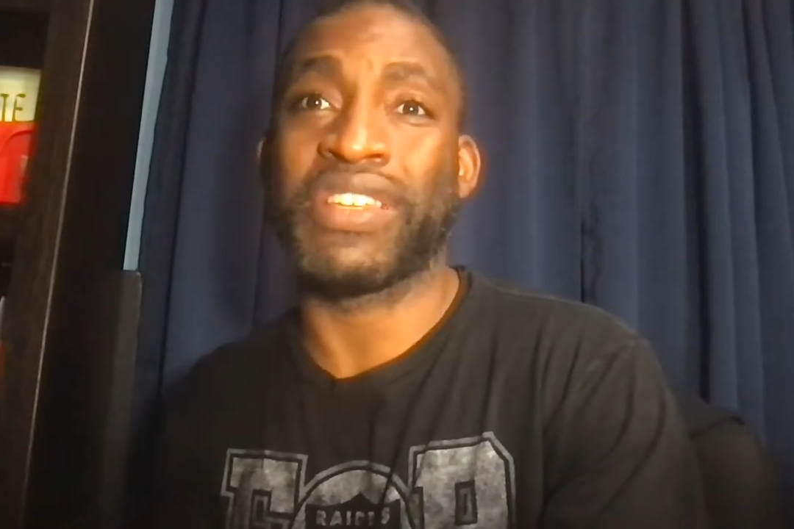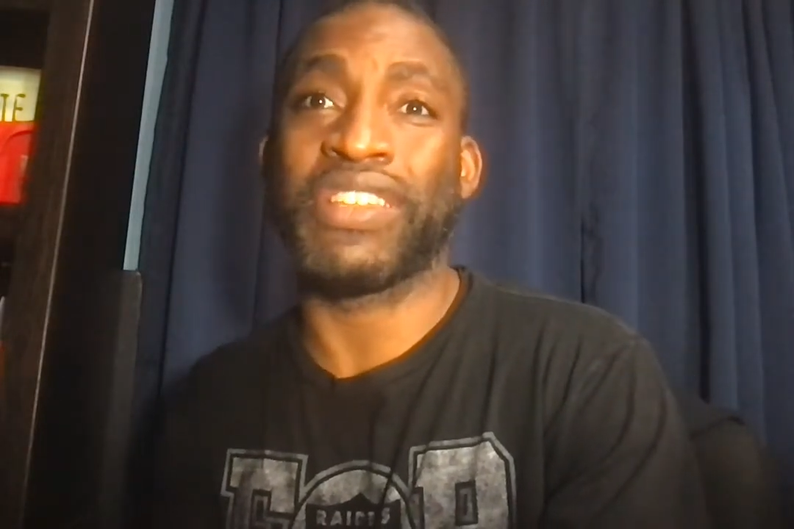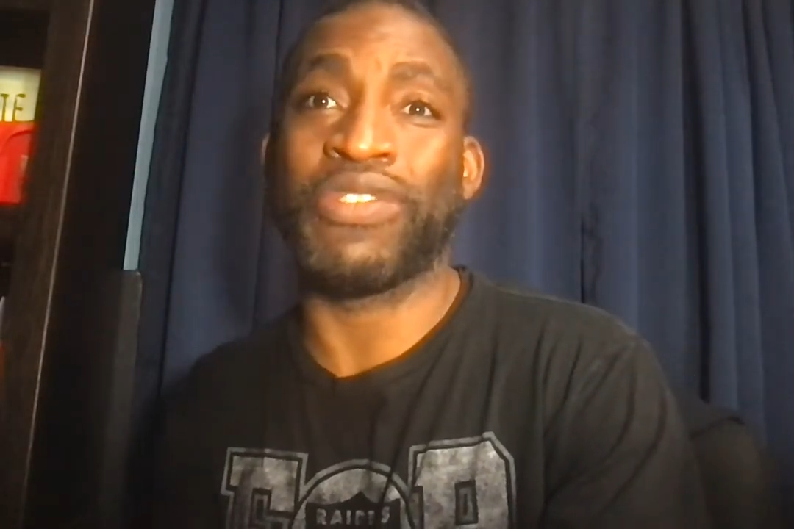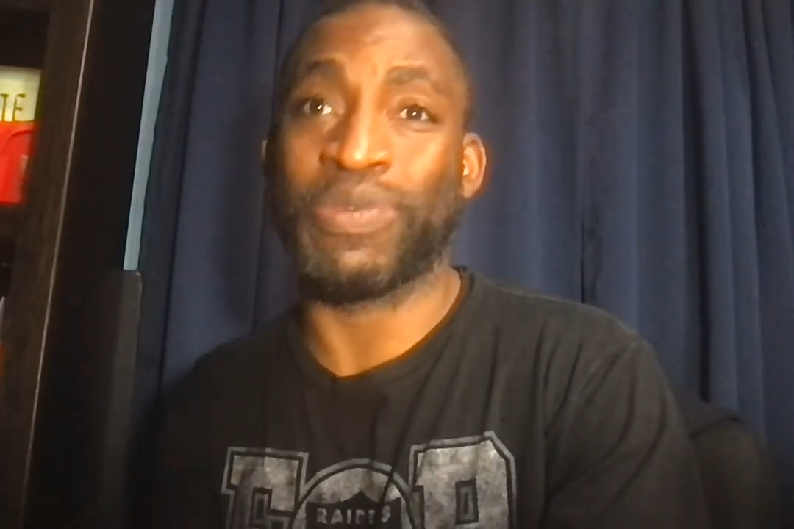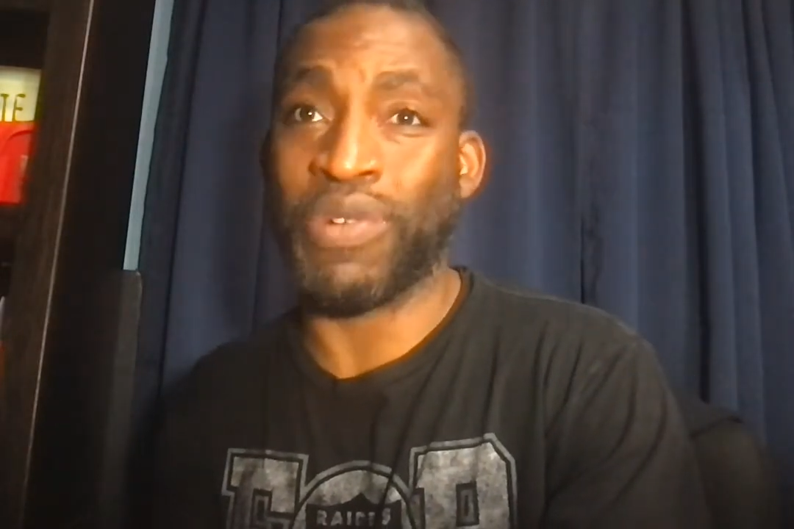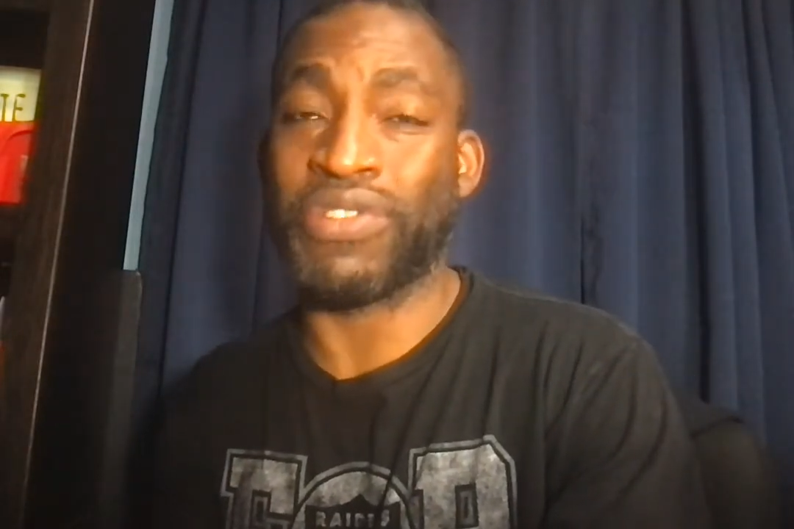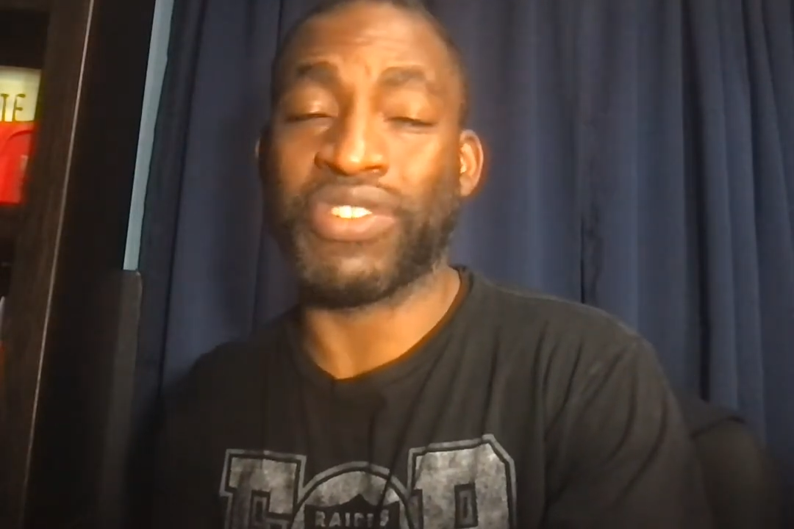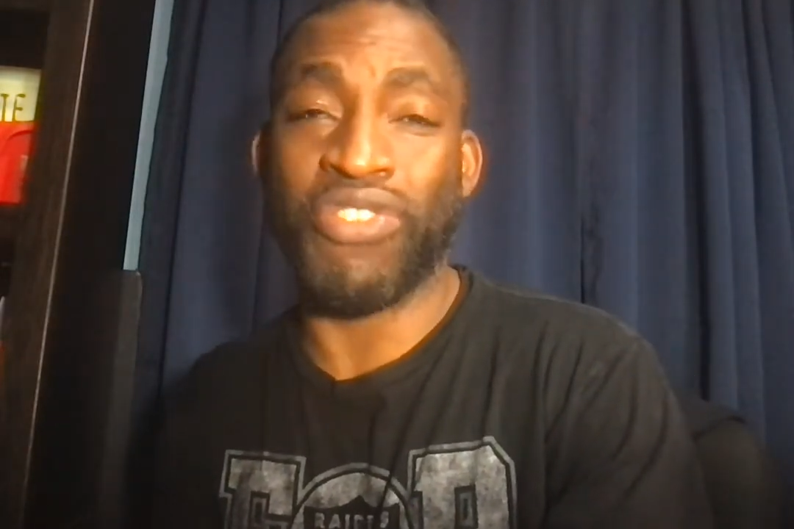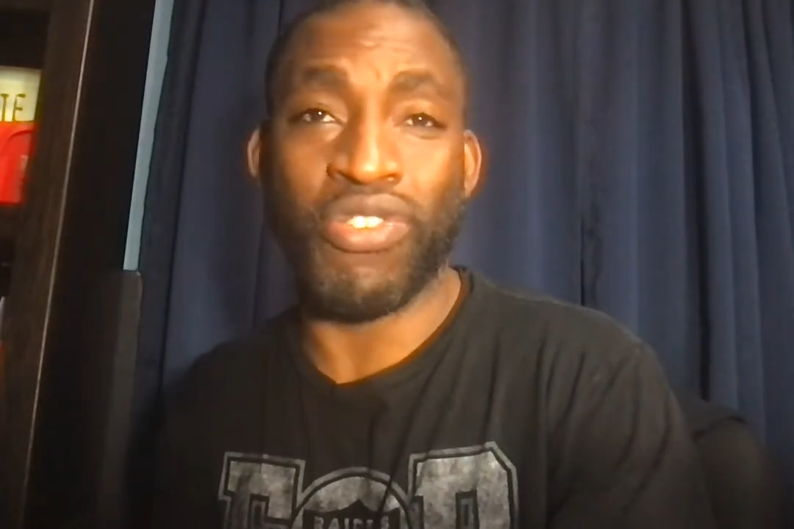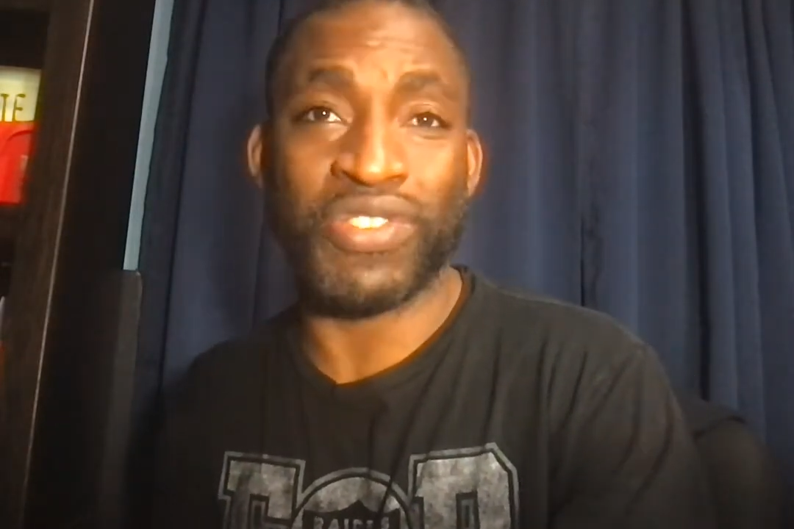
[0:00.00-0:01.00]
Those parts are
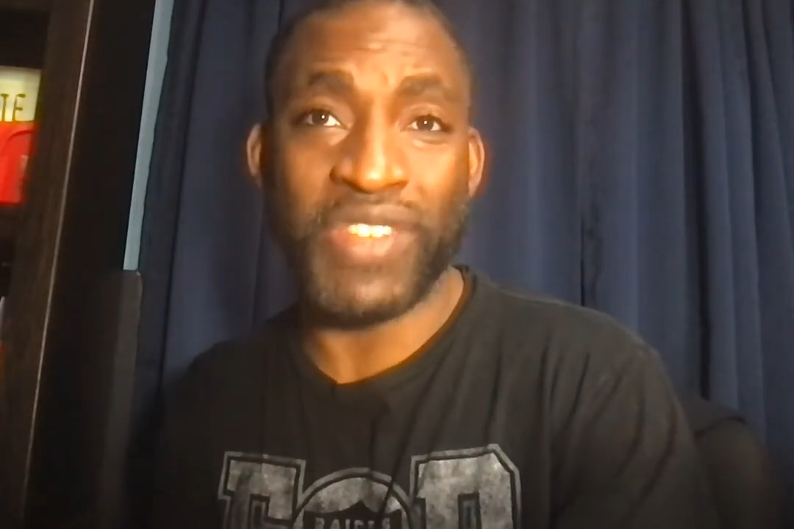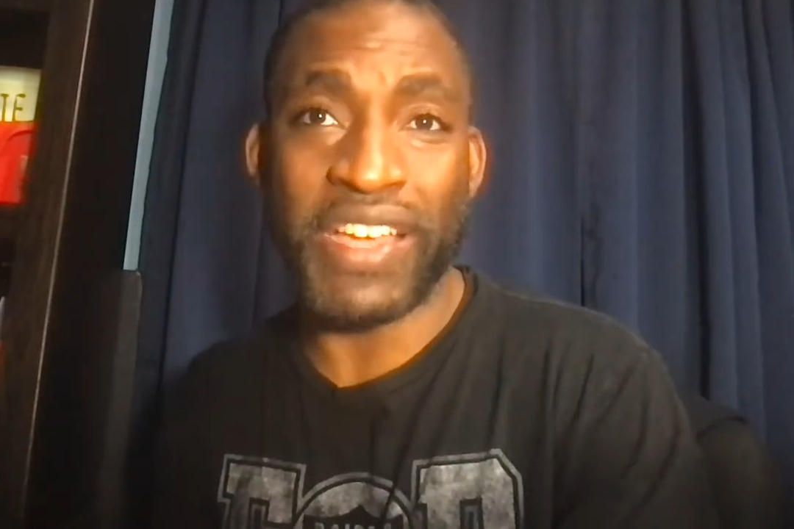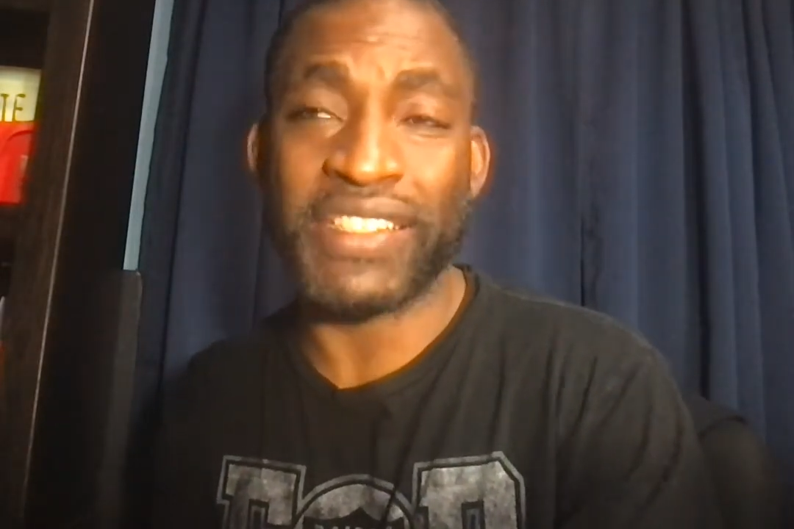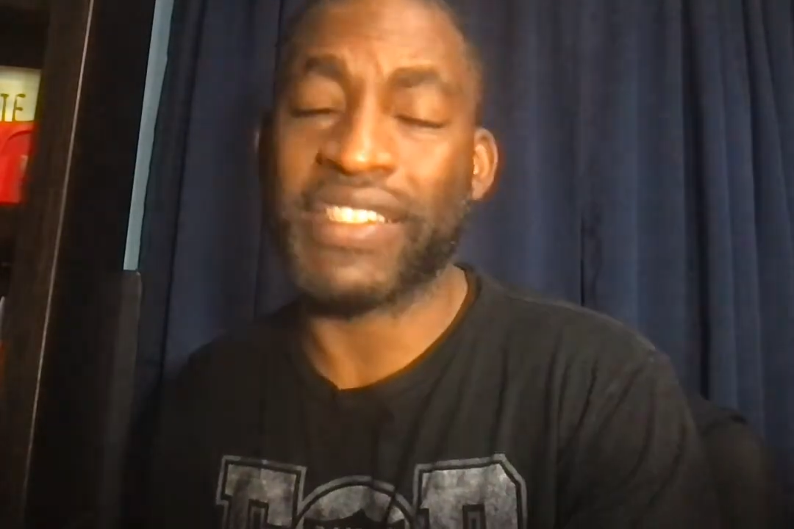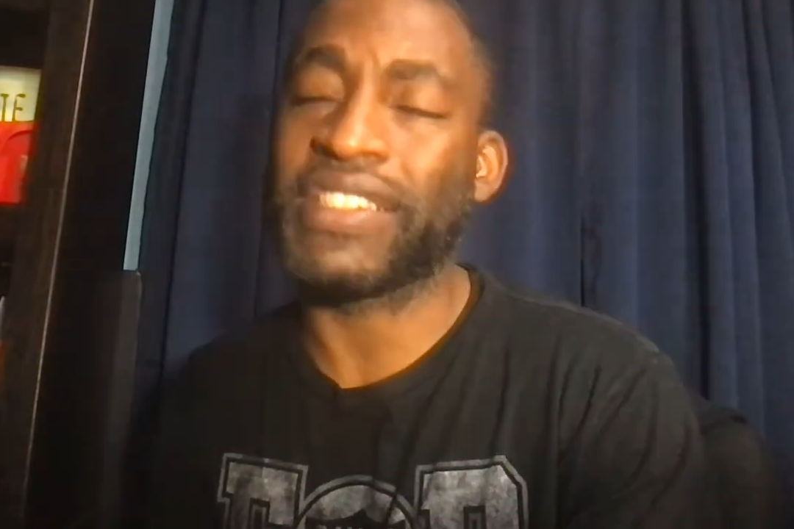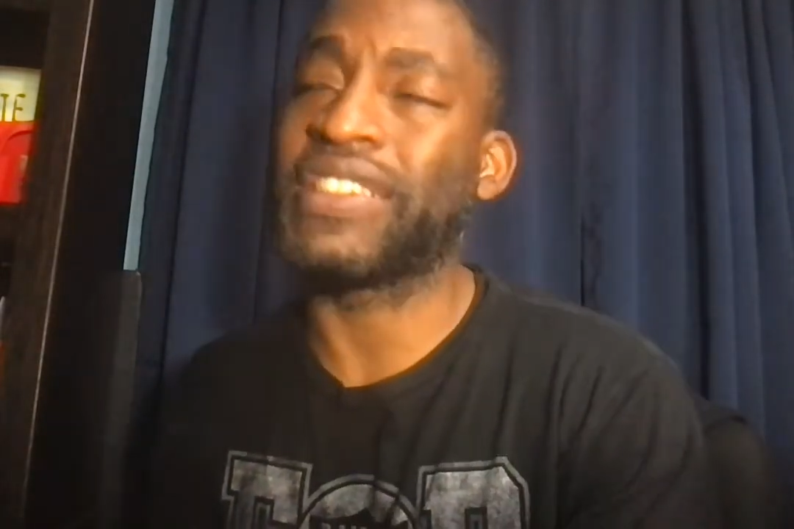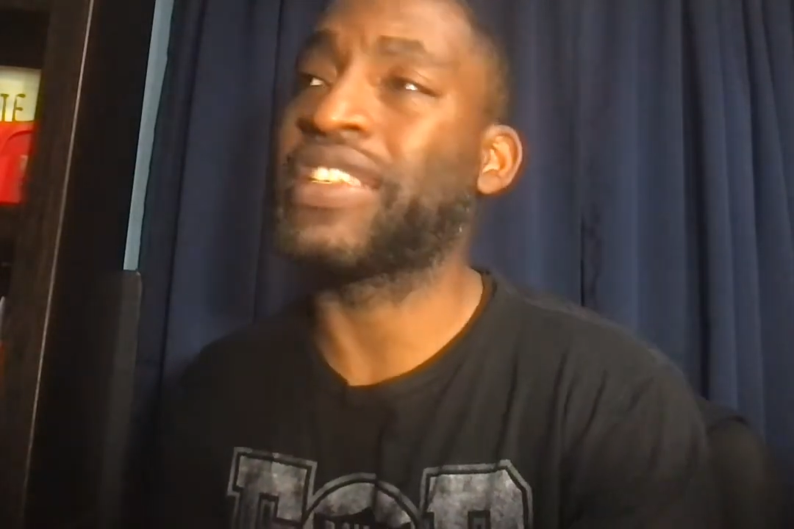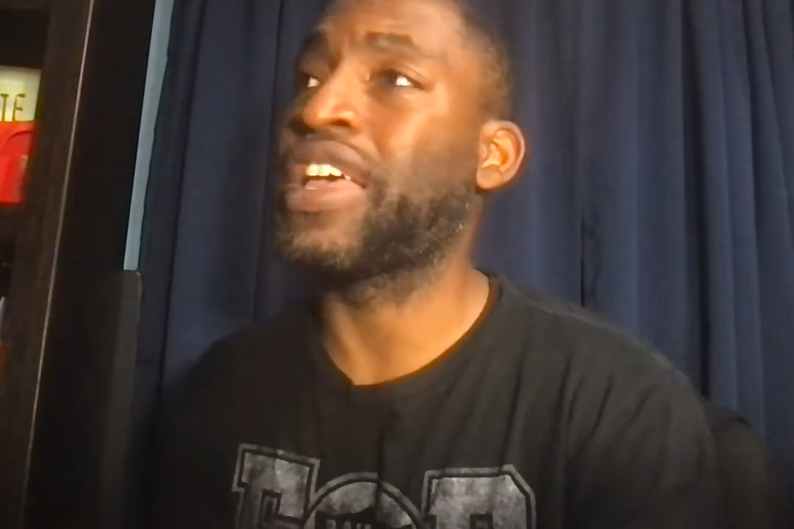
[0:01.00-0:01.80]
called slices.